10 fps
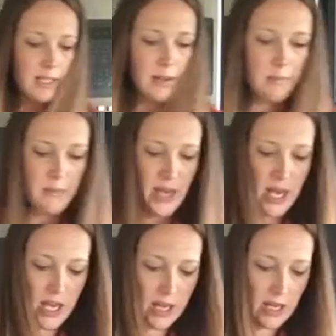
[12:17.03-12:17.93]
some
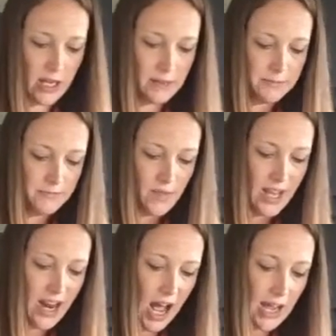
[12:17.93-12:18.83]
bacon,
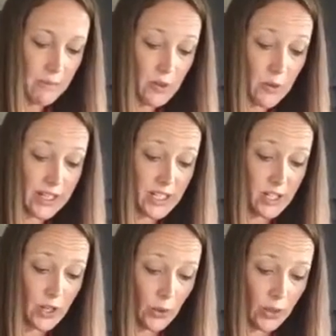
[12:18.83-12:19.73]
and I am going to
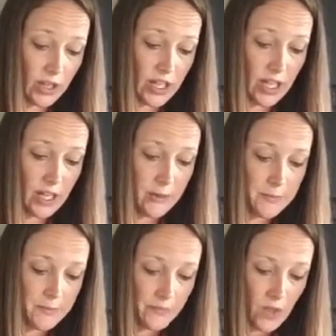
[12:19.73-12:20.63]
totally
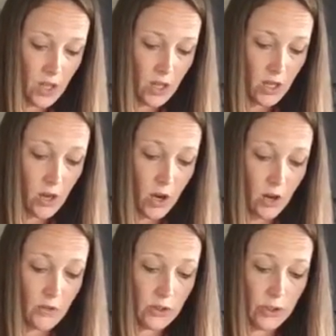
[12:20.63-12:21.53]

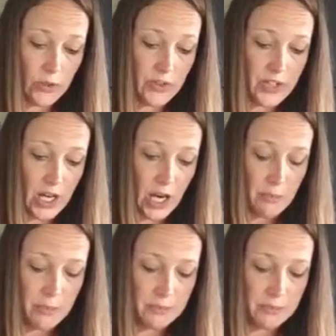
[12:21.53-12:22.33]
overload the top